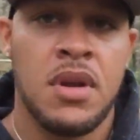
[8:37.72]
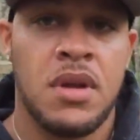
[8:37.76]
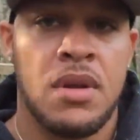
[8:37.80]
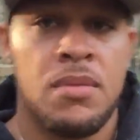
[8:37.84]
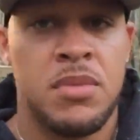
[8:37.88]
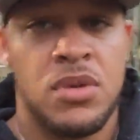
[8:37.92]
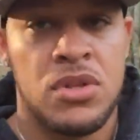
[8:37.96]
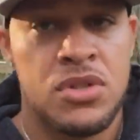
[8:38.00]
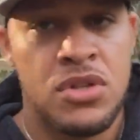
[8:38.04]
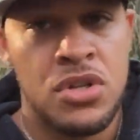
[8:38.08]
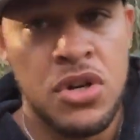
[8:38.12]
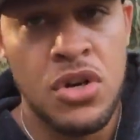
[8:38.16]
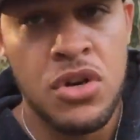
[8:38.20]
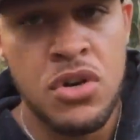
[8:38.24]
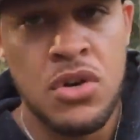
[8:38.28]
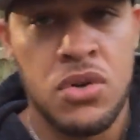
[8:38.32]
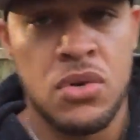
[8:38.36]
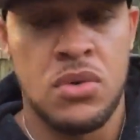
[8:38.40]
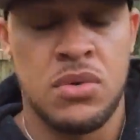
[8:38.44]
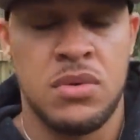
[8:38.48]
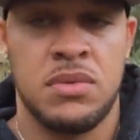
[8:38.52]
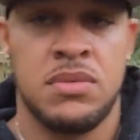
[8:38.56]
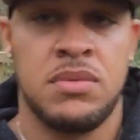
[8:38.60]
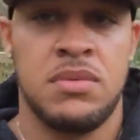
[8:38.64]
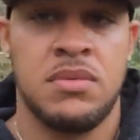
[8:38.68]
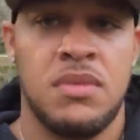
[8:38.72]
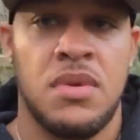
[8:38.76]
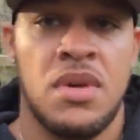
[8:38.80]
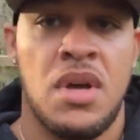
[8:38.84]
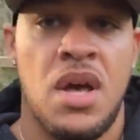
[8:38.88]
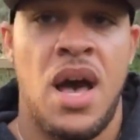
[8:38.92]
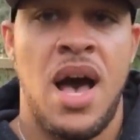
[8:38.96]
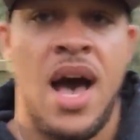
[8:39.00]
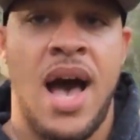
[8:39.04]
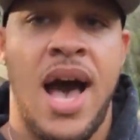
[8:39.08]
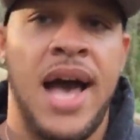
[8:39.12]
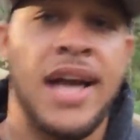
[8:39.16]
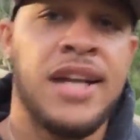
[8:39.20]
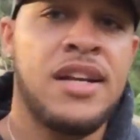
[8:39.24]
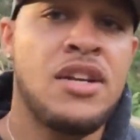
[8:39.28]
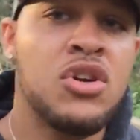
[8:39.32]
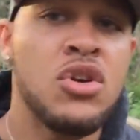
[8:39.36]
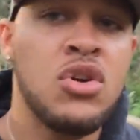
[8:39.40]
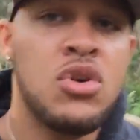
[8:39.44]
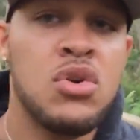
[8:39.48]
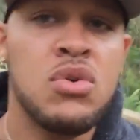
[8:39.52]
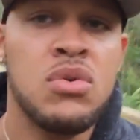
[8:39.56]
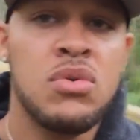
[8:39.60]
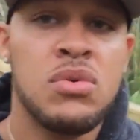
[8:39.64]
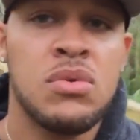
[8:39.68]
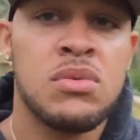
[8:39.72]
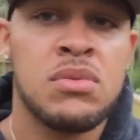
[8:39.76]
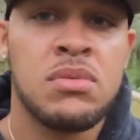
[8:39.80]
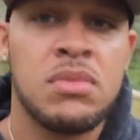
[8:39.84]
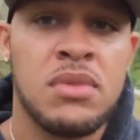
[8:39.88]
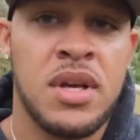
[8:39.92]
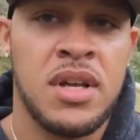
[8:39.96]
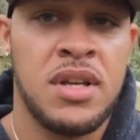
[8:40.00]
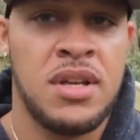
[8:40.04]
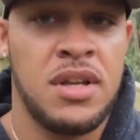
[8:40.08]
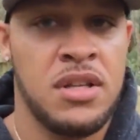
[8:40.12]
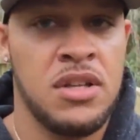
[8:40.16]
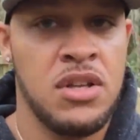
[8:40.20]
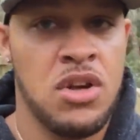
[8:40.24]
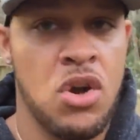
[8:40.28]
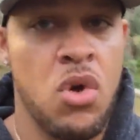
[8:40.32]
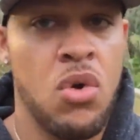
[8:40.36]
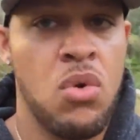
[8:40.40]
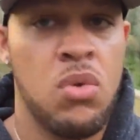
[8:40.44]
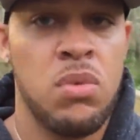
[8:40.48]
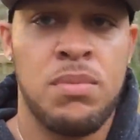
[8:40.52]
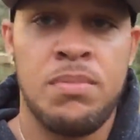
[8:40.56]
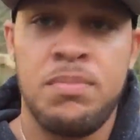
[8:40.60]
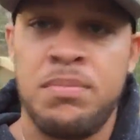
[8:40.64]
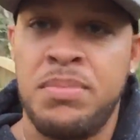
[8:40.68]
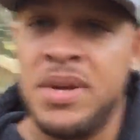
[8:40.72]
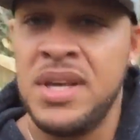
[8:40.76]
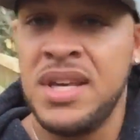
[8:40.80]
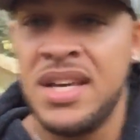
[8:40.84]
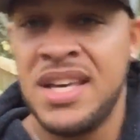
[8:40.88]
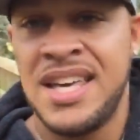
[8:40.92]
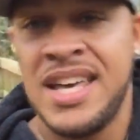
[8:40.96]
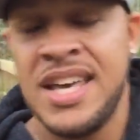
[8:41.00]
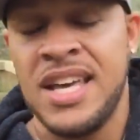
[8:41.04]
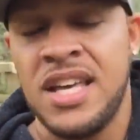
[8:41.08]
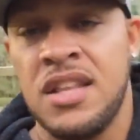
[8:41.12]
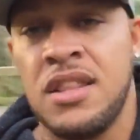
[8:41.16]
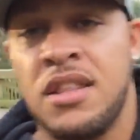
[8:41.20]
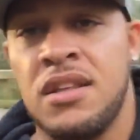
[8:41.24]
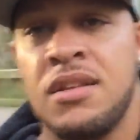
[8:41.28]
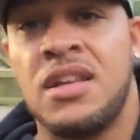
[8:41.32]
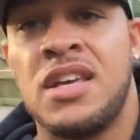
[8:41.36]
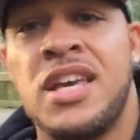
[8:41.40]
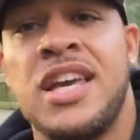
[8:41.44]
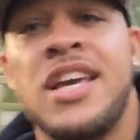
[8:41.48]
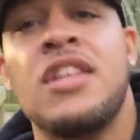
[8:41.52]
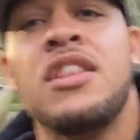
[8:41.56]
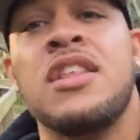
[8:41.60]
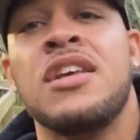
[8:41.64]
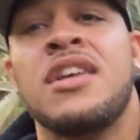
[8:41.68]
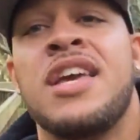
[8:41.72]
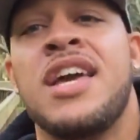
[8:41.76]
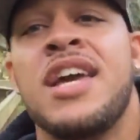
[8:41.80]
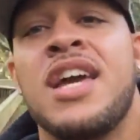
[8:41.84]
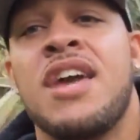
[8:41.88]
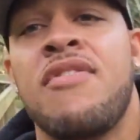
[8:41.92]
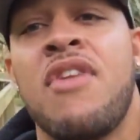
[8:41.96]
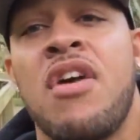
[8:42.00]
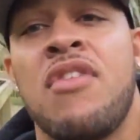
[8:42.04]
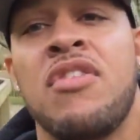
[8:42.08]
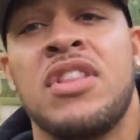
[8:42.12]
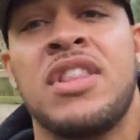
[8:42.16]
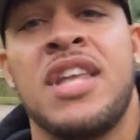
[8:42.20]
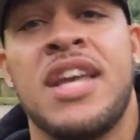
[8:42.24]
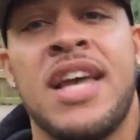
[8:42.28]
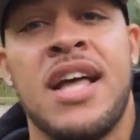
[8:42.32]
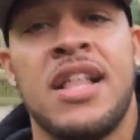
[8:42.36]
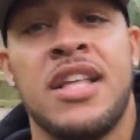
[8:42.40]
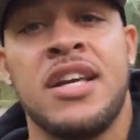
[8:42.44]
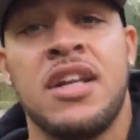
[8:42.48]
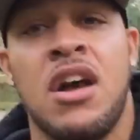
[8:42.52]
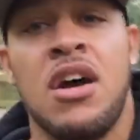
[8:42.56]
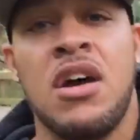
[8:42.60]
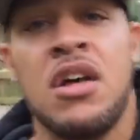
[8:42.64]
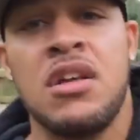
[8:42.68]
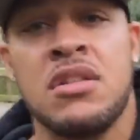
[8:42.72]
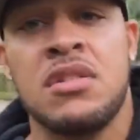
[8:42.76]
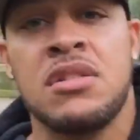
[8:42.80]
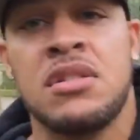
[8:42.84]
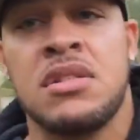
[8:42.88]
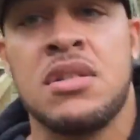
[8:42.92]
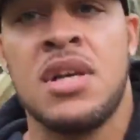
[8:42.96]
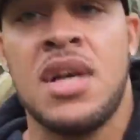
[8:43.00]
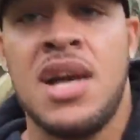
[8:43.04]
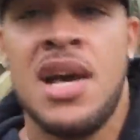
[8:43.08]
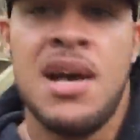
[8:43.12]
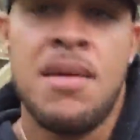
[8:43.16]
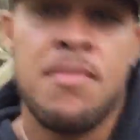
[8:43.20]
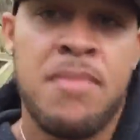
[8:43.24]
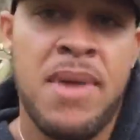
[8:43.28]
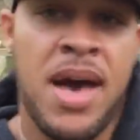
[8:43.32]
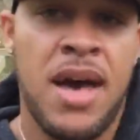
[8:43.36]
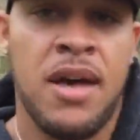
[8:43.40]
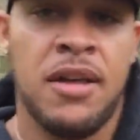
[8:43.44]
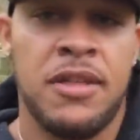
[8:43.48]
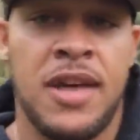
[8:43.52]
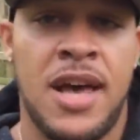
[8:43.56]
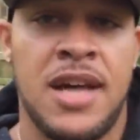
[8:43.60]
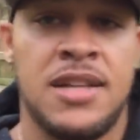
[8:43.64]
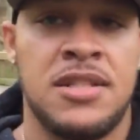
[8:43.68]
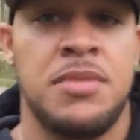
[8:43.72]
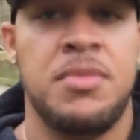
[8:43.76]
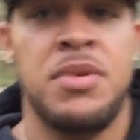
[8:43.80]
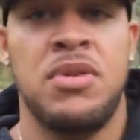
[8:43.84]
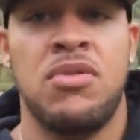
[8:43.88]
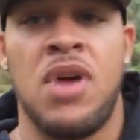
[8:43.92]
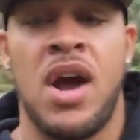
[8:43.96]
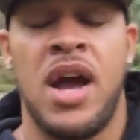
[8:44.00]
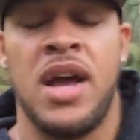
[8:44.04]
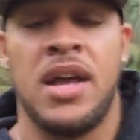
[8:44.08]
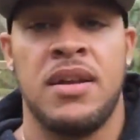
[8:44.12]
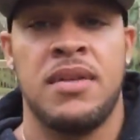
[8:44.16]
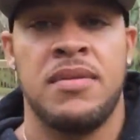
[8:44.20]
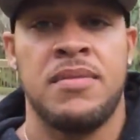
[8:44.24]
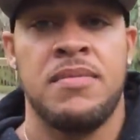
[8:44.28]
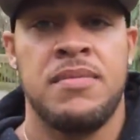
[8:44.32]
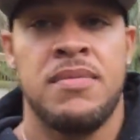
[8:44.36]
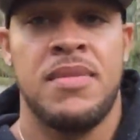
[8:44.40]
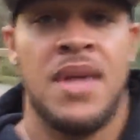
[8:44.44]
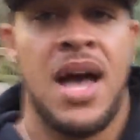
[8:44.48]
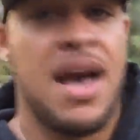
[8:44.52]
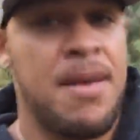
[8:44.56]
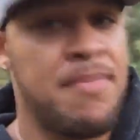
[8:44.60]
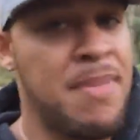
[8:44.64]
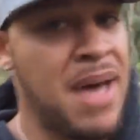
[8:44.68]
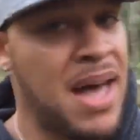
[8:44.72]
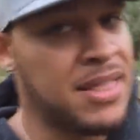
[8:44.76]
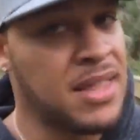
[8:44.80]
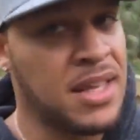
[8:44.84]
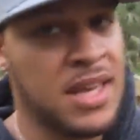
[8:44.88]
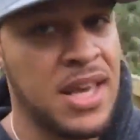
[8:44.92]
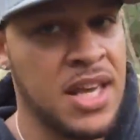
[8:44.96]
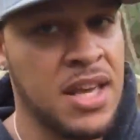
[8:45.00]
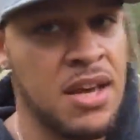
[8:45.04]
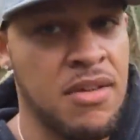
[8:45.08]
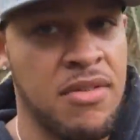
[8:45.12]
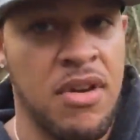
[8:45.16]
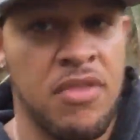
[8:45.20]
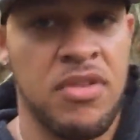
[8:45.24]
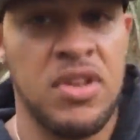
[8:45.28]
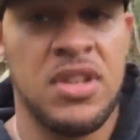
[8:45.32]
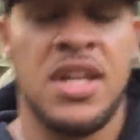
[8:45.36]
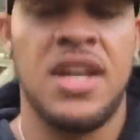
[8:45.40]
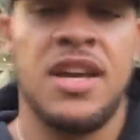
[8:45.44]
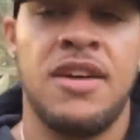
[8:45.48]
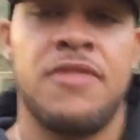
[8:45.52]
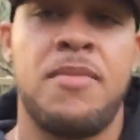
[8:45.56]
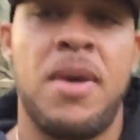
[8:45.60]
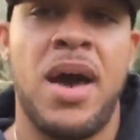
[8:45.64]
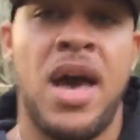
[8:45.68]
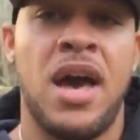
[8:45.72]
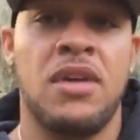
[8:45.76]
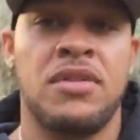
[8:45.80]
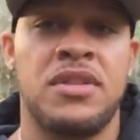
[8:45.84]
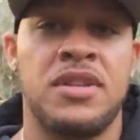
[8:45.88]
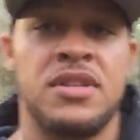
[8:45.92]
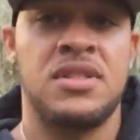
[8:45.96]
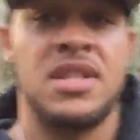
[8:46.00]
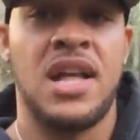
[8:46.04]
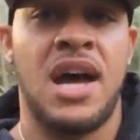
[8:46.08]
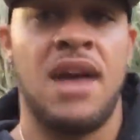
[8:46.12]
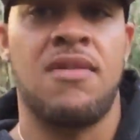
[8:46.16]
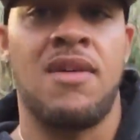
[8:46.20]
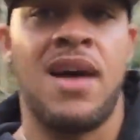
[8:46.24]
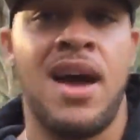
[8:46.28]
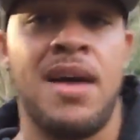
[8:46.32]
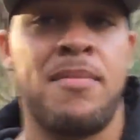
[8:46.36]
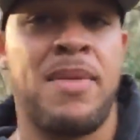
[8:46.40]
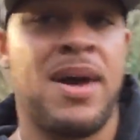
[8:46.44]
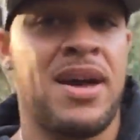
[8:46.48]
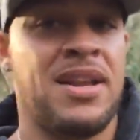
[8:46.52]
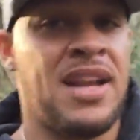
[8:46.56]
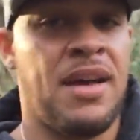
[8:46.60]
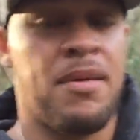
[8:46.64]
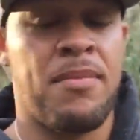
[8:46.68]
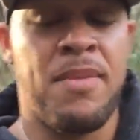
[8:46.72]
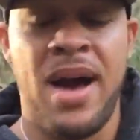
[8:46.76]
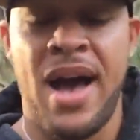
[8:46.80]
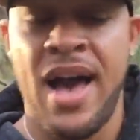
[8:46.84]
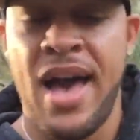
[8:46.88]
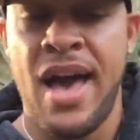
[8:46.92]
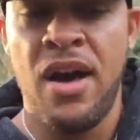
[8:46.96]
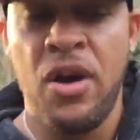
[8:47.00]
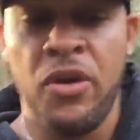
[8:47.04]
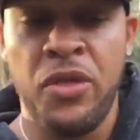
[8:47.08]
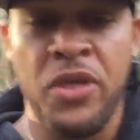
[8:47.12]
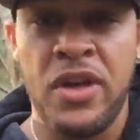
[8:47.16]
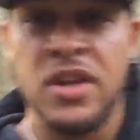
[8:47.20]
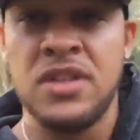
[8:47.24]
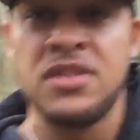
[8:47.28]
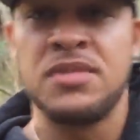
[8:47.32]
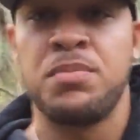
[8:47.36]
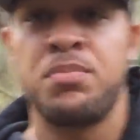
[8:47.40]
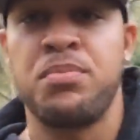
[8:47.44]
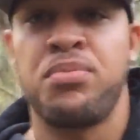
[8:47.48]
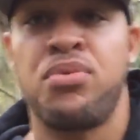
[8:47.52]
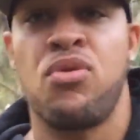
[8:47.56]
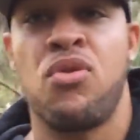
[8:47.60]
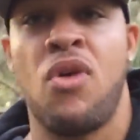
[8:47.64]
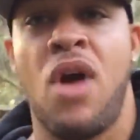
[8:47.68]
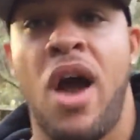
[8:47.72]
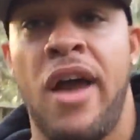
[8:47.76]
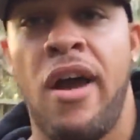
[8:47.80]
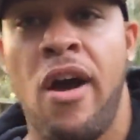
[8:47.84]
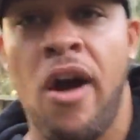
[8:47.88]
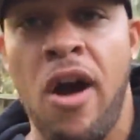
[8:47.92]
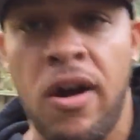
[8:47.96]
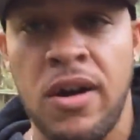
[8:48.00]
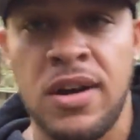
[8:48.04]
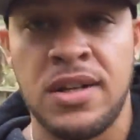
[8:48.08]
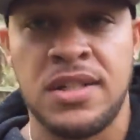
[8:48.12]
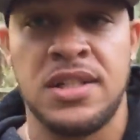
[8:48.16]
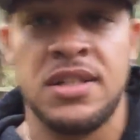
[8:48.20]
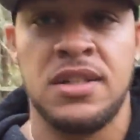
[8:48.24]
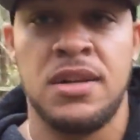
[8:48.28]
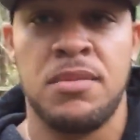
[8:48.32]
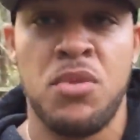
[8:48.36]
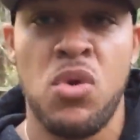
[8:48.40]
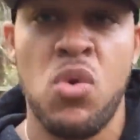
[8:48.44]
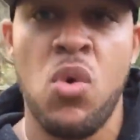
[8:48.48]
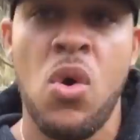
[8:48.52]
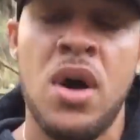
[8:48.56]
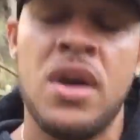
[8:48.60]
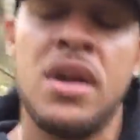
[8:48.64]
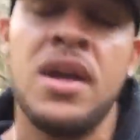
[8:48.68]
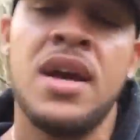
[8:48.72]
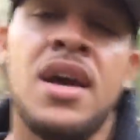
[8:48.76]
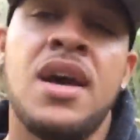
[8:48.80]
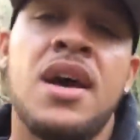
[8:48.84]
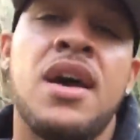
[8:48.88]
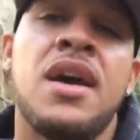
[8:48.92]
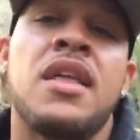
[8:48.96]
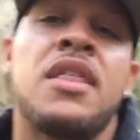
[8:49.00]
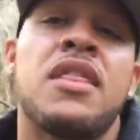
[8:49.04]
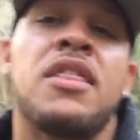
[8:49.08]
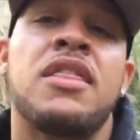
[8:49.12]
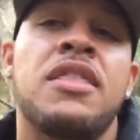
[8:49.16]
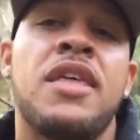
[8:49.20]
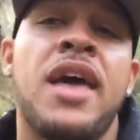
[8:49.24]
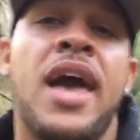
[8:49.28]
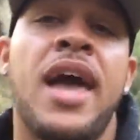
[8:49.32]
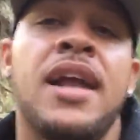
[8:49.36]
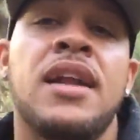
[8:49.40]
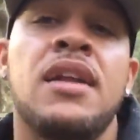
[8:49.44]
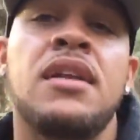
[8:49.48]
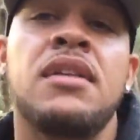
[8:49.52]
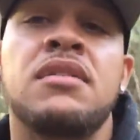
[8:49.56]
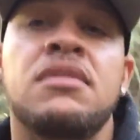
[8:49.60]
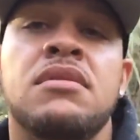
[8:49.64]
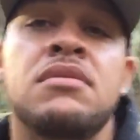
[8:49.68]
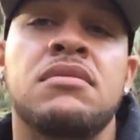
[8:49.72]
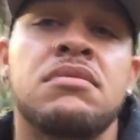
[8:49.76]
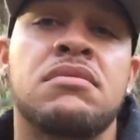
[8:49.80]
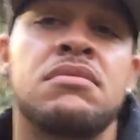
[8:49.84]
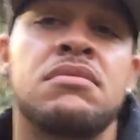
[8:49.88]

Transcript: Number two, I knew, and you know, being king of the, king of, king of everything, Elliott Hulse, my health has to be right. I'm not the king of everything if my health is not right. My, my health is priority, number one. Then,